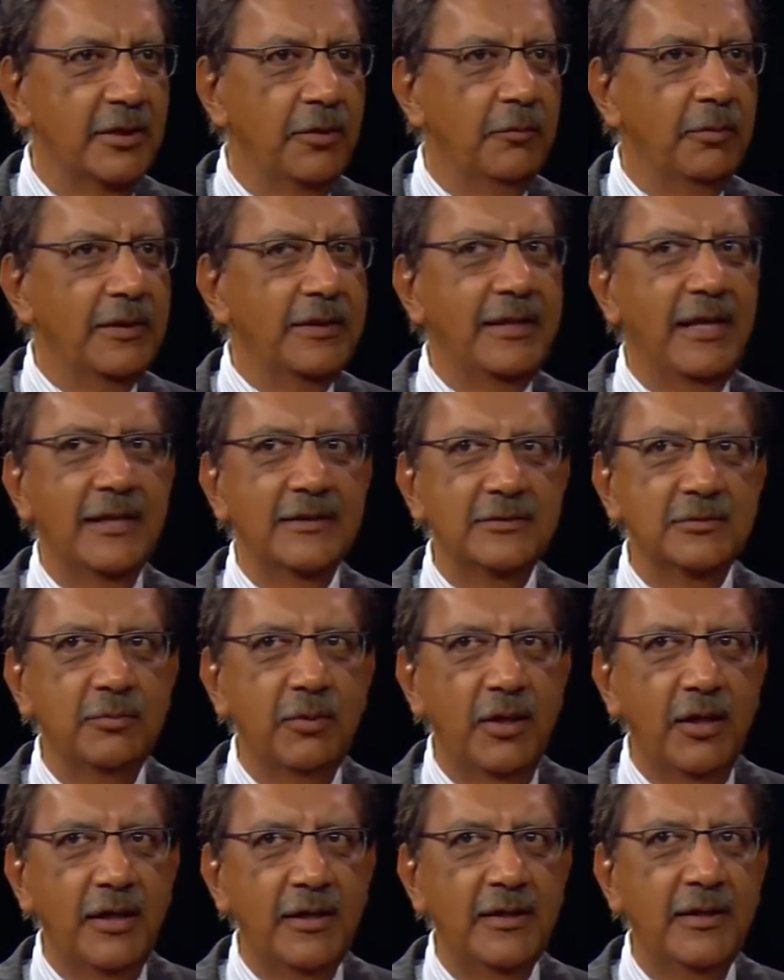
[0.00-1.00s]
Well, guess
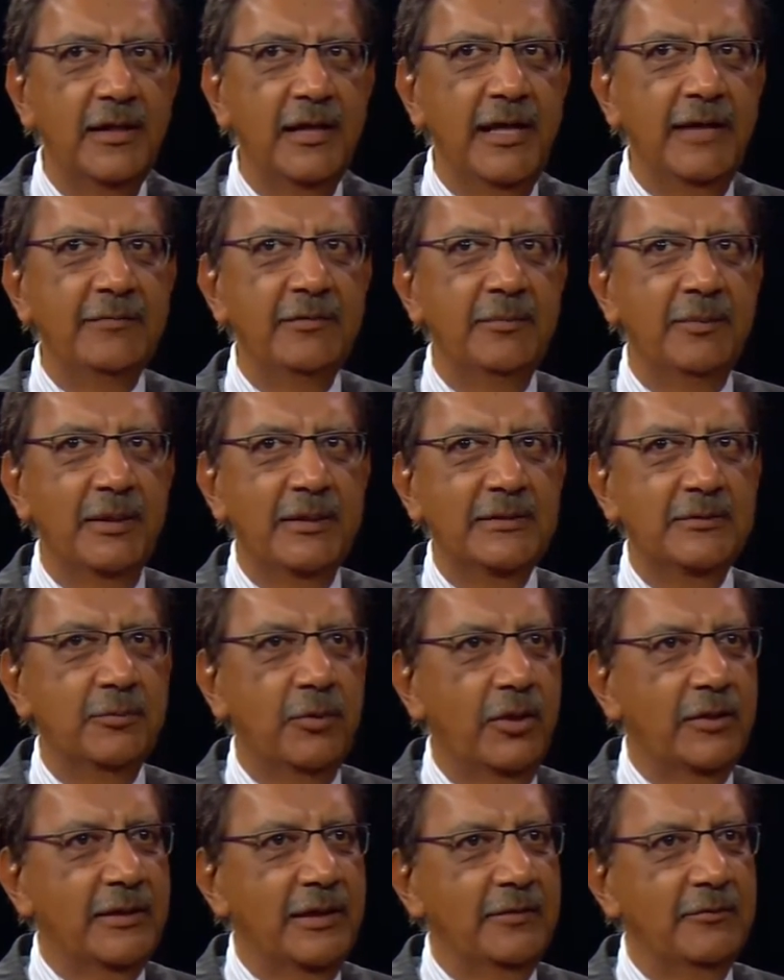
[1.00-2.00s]
what? Everybody's
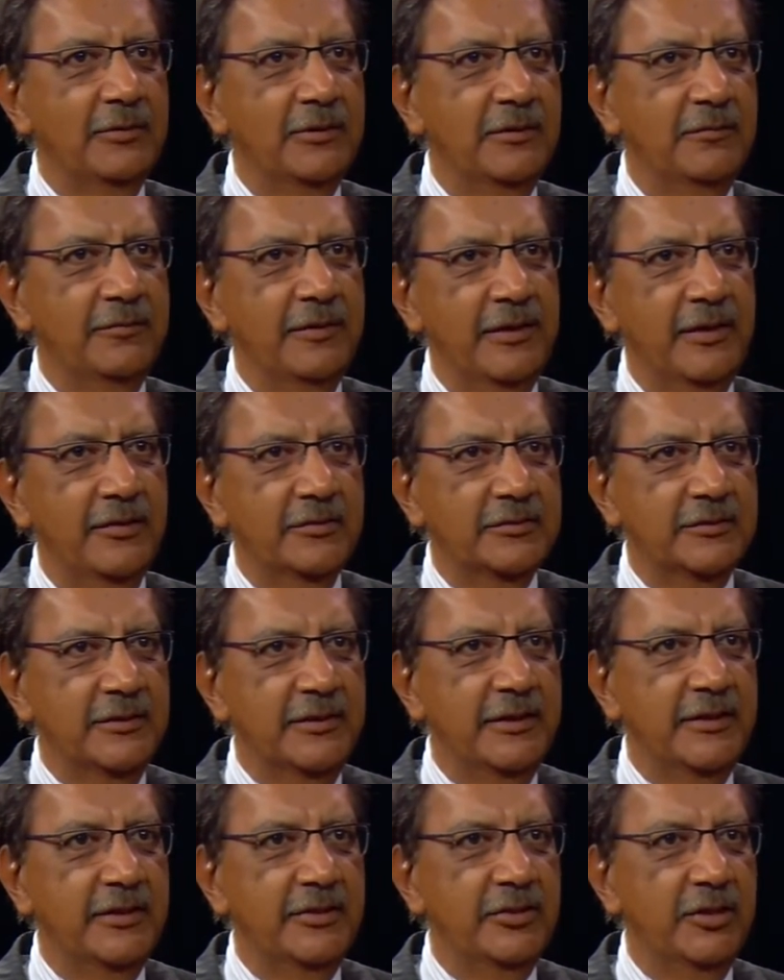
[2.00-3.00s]
walking with a video
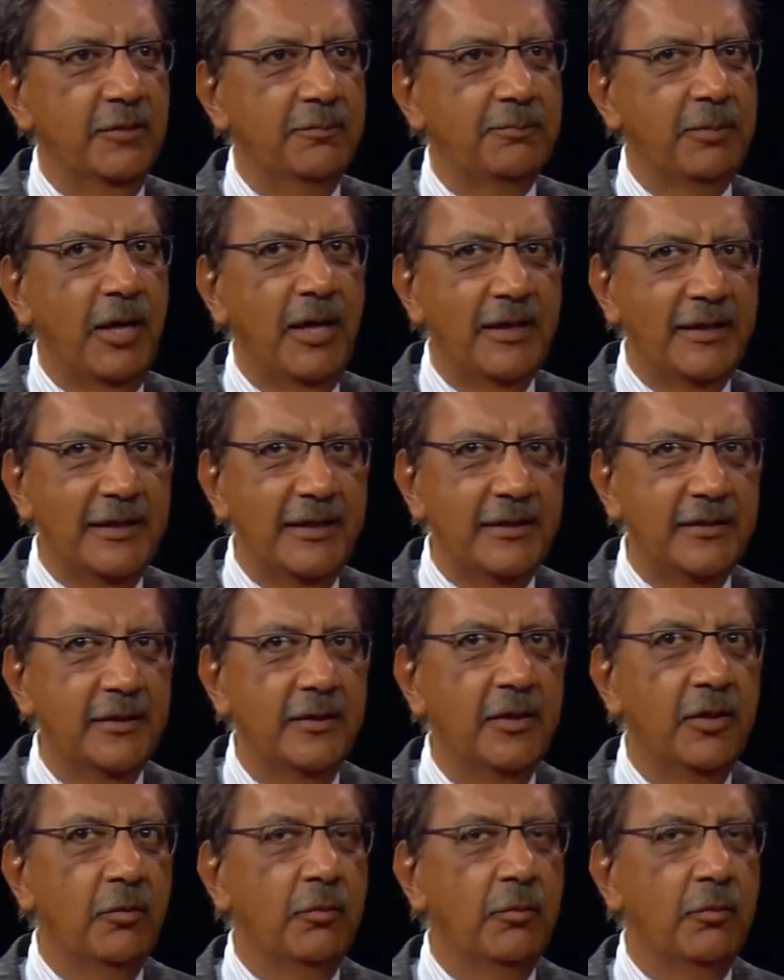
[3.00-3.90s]
screen in your pocket.